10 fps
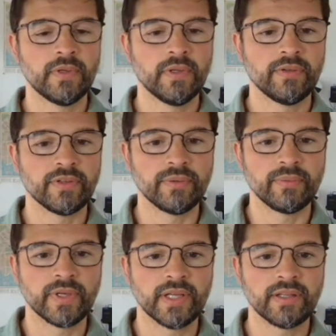So
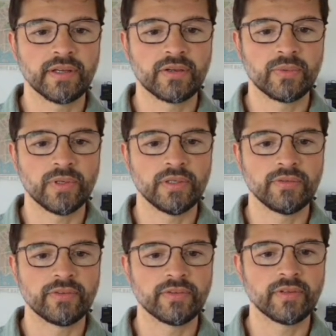we're getting a
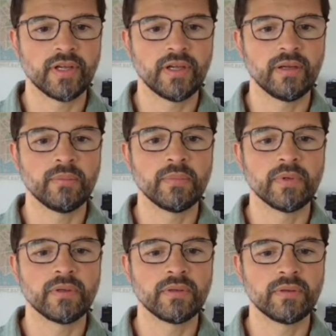quote.
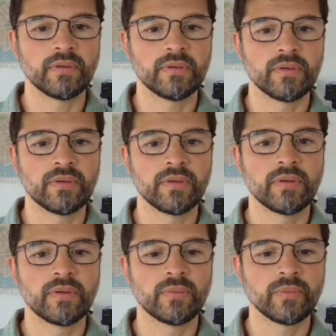We're
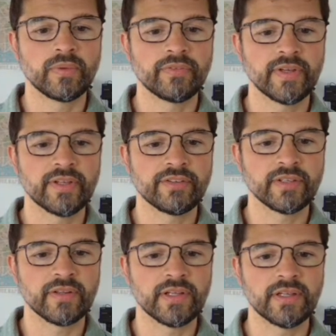
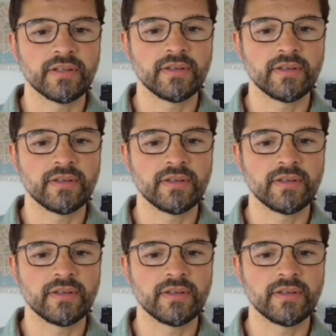fetching that,